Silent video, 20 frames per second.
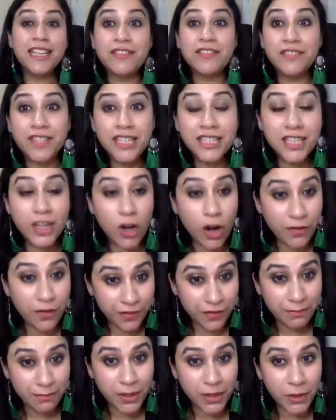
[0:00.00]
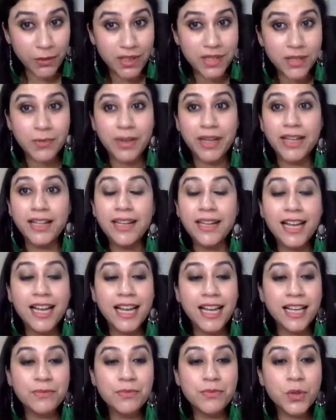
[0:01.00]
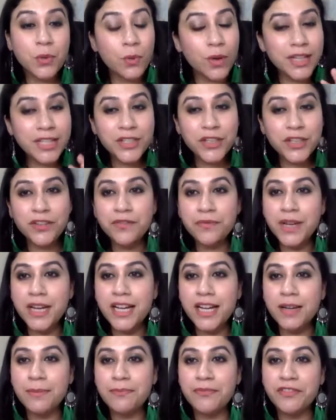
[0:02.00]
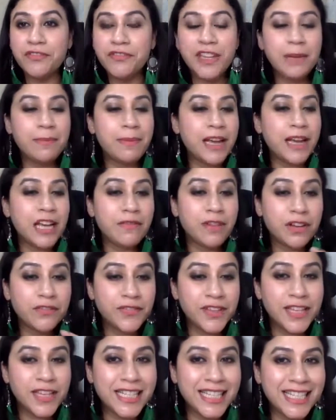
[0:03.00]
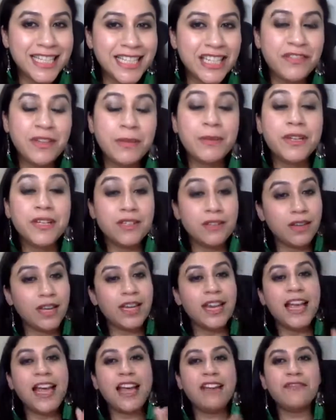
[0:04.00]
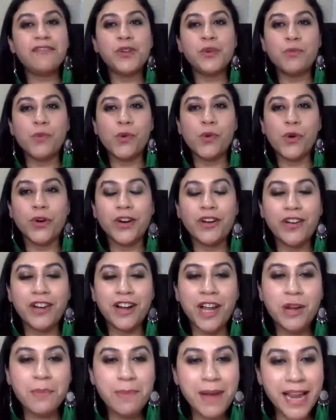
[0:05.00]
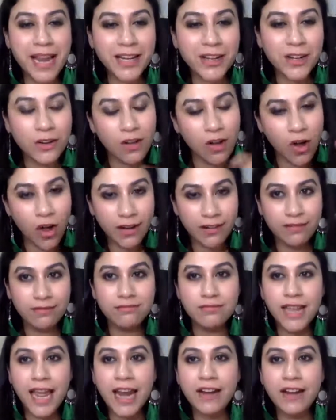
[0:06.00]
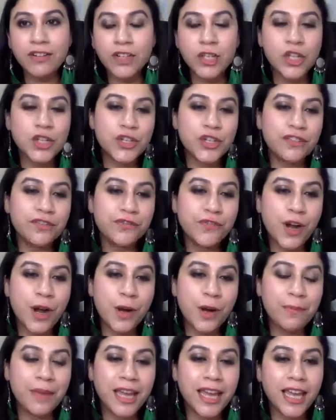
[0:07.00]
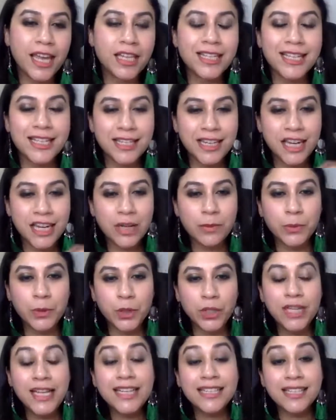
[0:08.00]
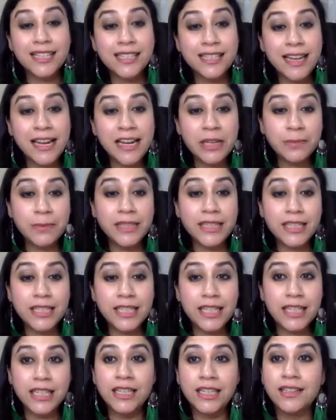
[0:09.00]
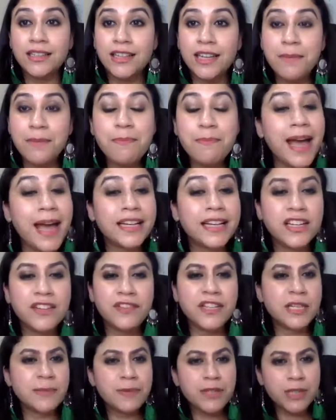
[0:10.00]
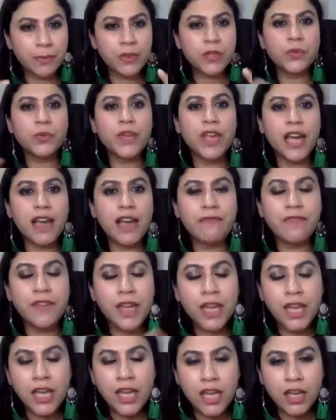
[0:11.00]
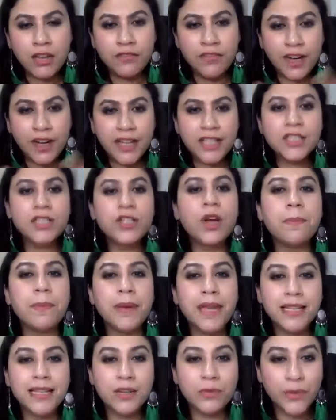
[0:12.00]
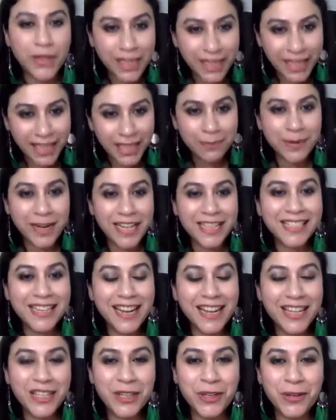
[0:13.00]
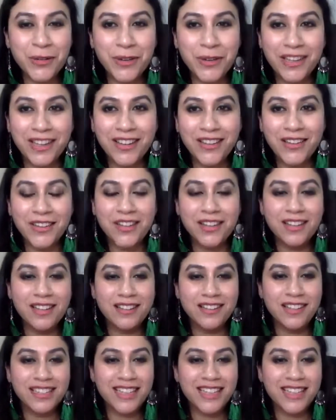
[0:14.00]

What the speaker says: I've learned a lot from you as well. So what's your feedback about VCTV? Because we're going to have you more on our panel on agriculture, farming, sustainability, impact investments, because we have various topics and we need brains like you on the